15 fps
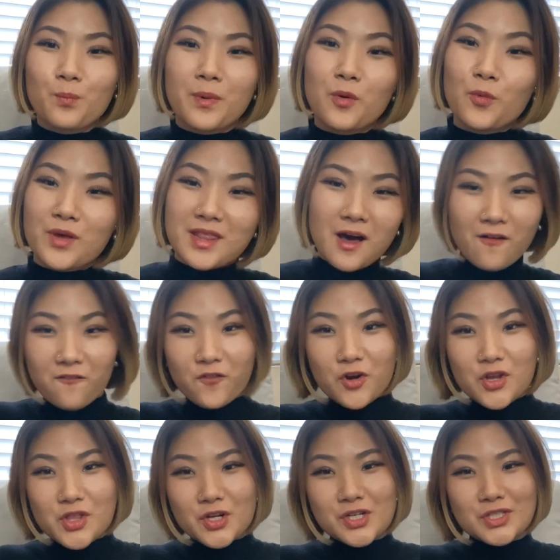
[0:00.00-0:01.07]
But without
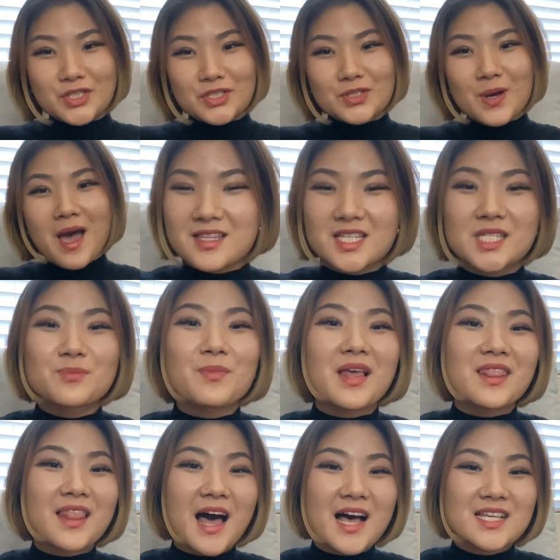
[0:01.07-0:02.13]
further ado, this is my